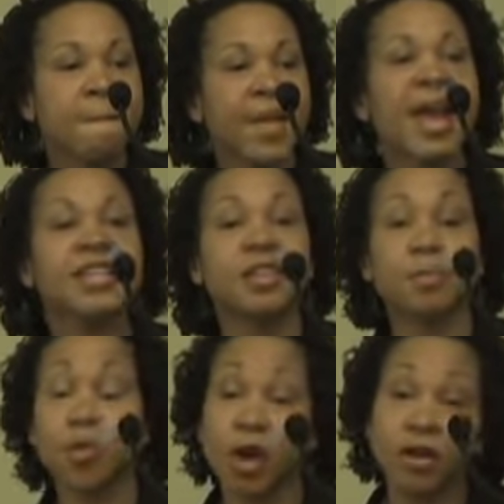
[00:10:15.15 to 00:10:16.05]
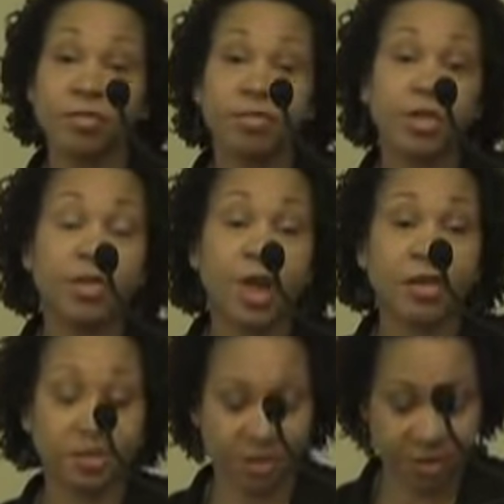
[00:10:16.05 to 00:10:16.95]
Case in point,
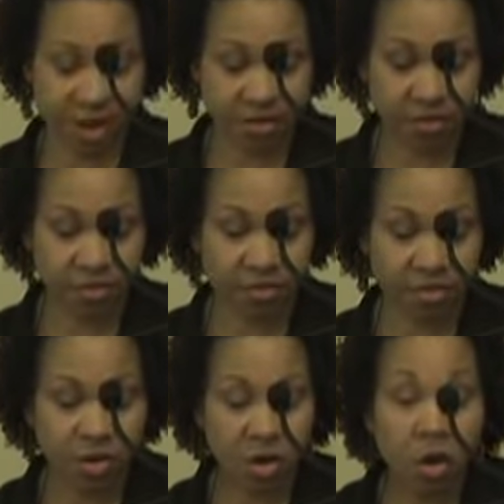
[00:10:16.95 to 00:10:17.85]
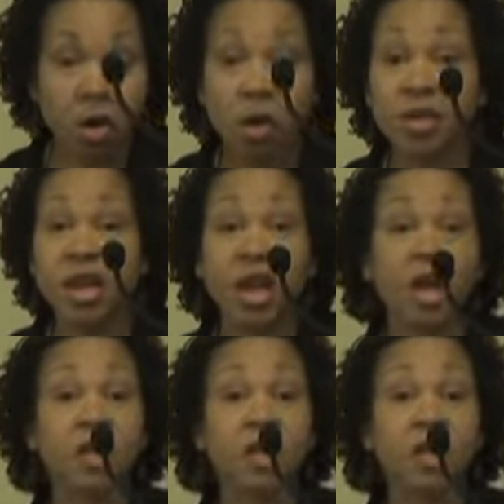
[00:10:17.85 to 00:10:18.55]
2006. Oh yeah,